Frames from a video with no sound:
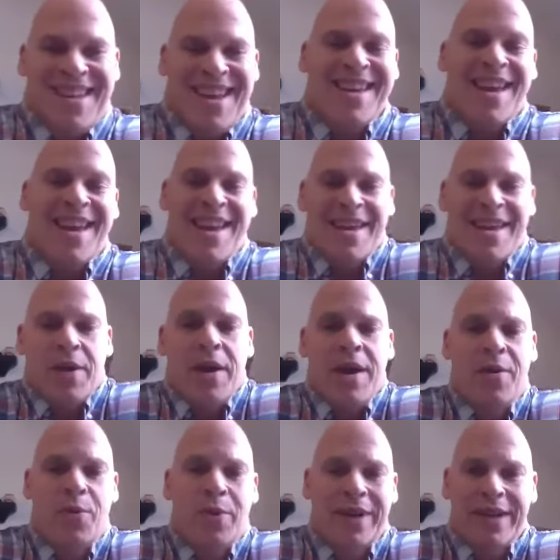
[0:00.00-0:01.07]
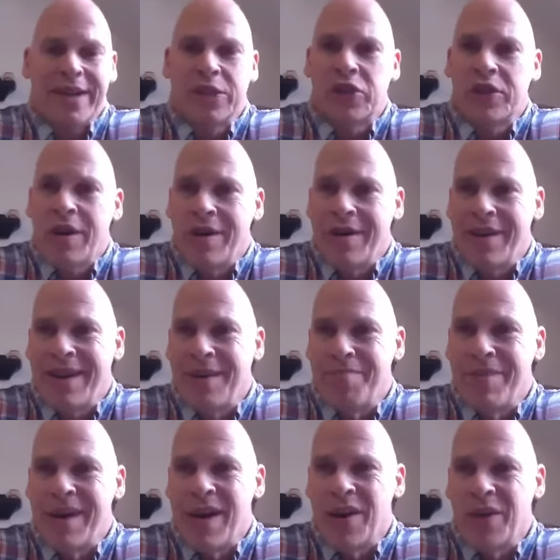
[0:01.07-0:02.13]
Hey, gang, we're going to get started in
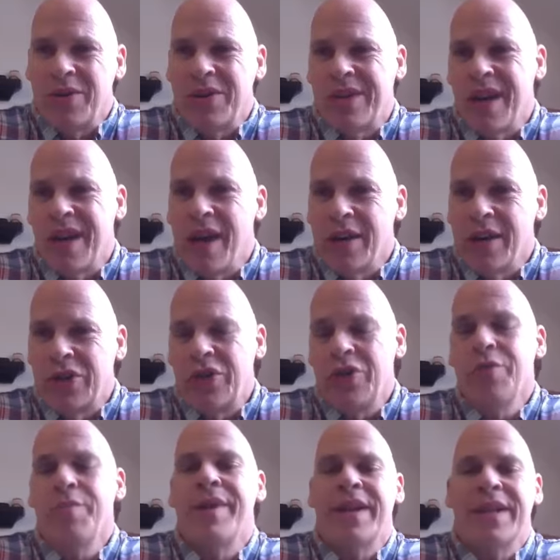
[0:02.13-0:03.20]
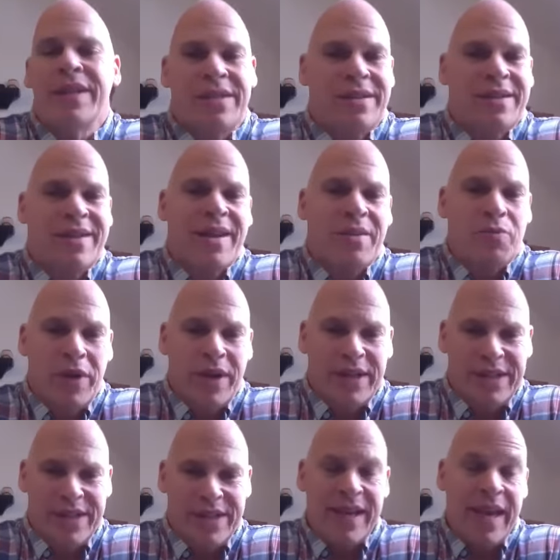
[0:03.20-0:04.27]
about 2 minutes. And when I
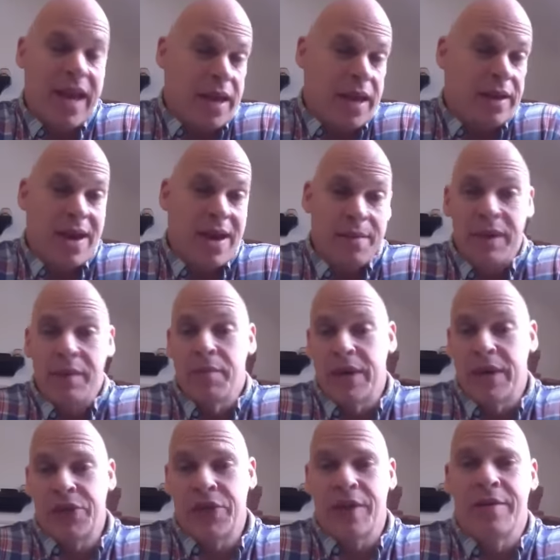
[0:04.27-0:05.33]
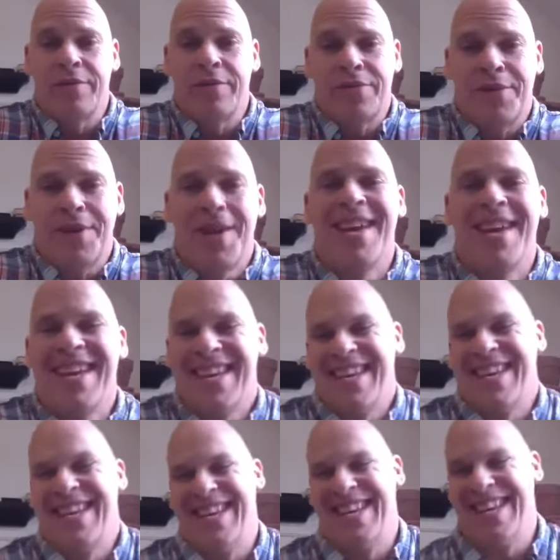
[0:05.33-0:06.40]
say gang, I mean myself.
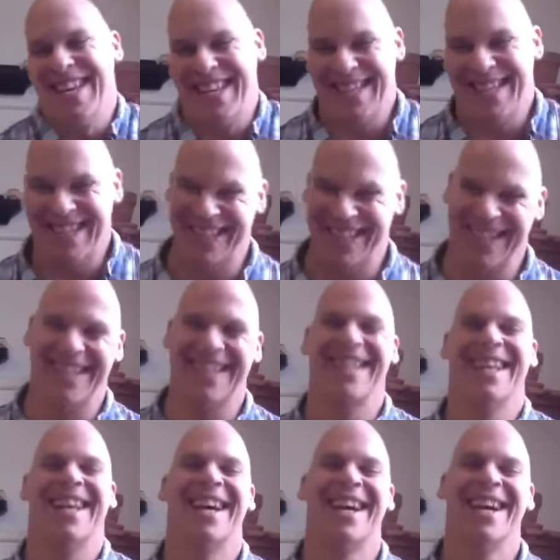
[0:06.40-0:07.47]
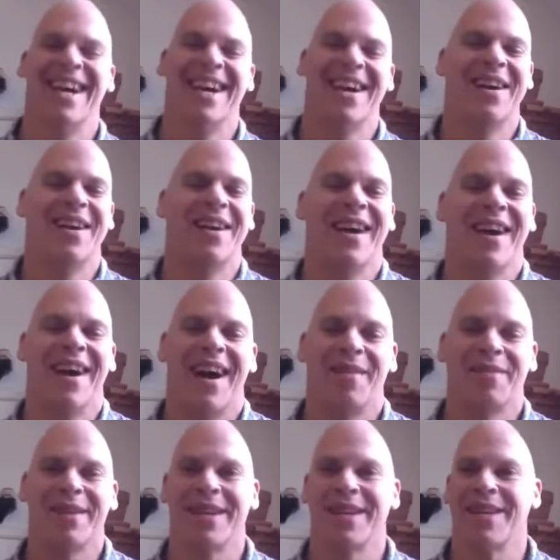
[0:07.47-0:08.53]
I'm
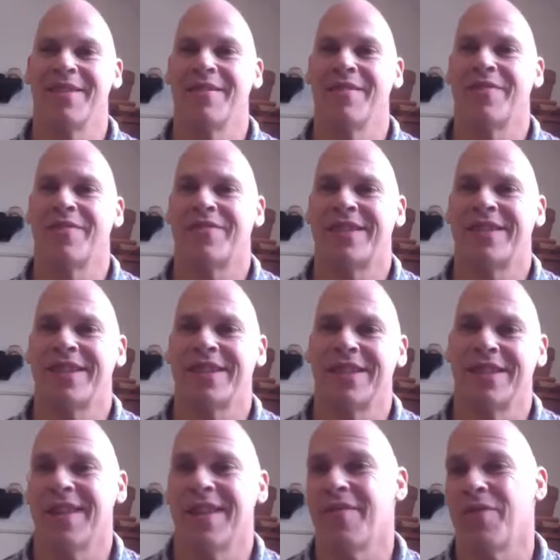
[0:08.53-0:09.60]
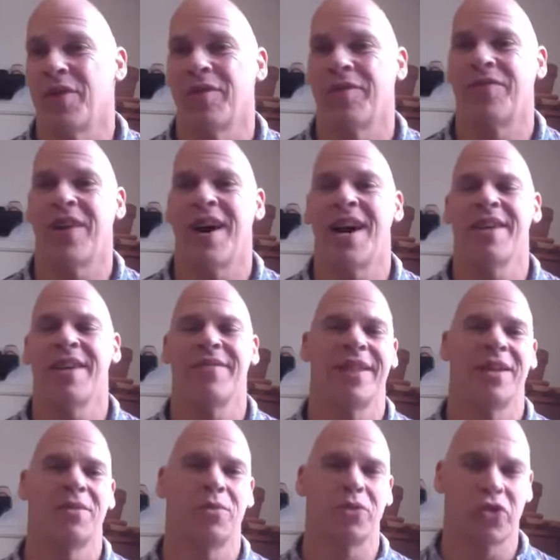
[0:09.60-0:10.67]
going to give till 11:05 and
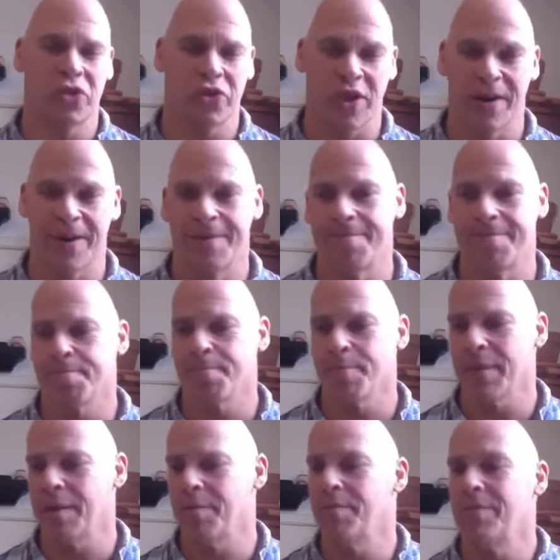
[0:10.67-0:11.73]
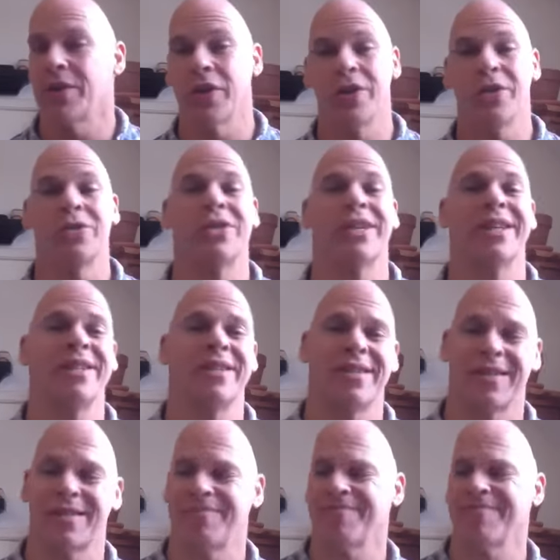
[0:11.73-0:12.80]
then we'll start. The good news
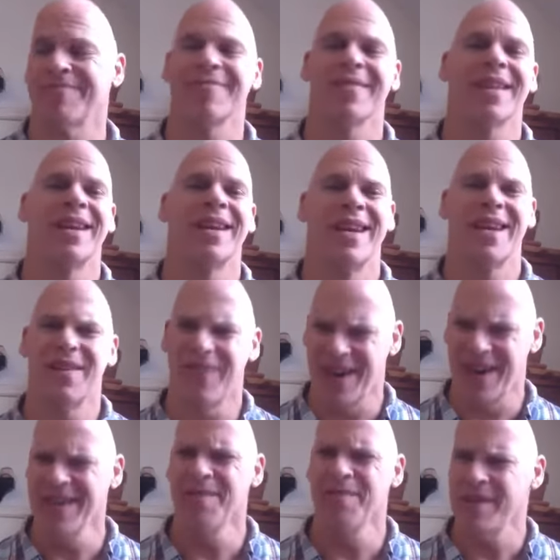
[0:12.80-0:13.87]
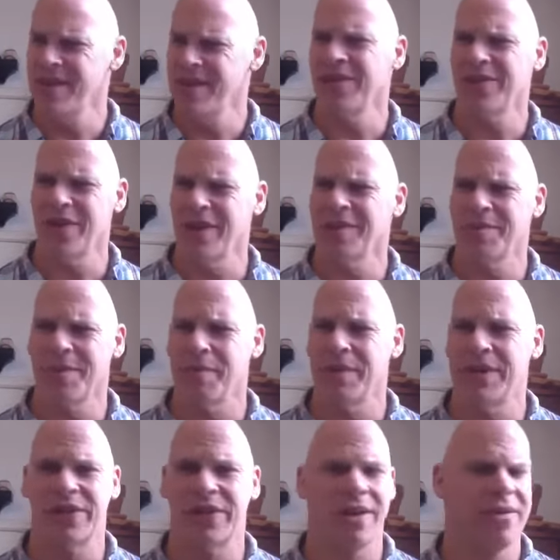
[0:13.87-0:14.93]
is, if I am here talking by
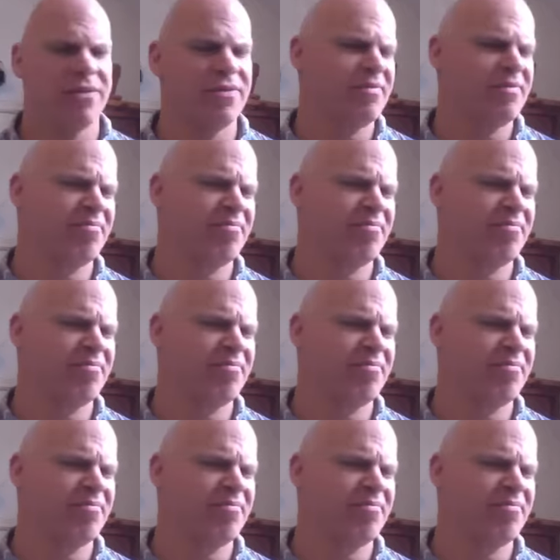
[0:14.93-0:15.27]
myself,